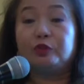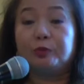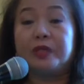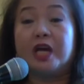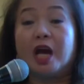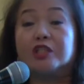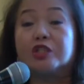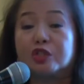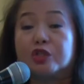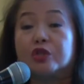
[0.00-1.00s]
to be a
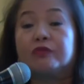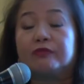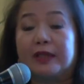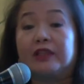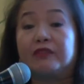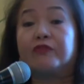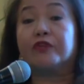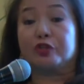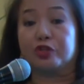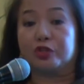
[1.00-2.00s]
servant
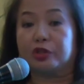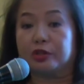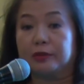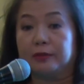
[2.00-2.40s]
first.